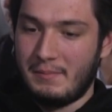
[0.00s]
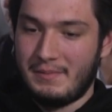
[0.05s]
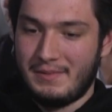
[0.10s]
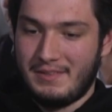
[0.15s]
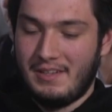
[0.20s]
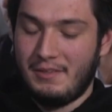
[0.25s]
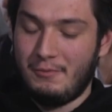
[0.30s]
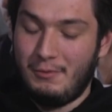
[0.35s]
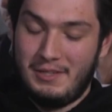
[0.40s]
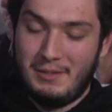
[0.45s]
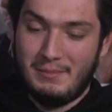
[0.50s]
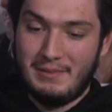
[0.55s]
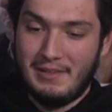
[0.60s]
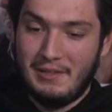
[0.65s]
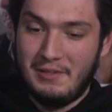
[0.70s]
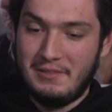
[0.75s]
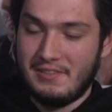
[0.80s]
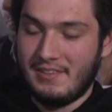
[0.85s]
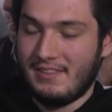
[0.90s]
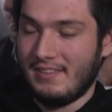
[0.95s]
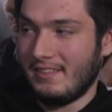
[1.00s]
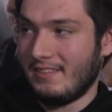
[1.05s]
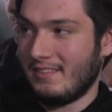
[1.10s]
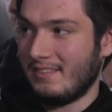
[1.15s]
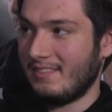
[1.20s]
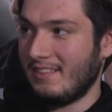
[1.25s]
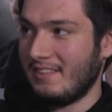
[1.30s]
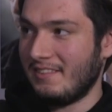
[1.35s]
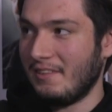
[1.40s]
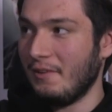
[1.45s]
I mean, I recommend loads of
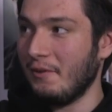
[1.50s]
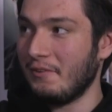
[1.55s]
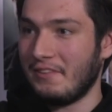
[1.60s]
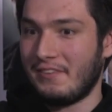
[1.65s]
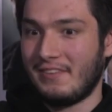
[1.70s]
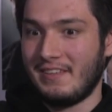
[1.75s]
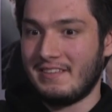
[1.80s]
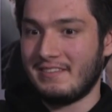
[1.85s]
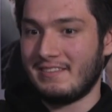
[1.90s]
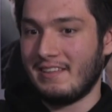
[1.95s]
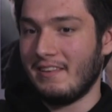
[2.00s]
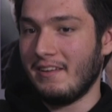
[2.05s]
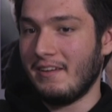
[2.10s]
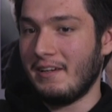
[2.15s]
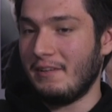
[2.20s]
things. There's lots of things in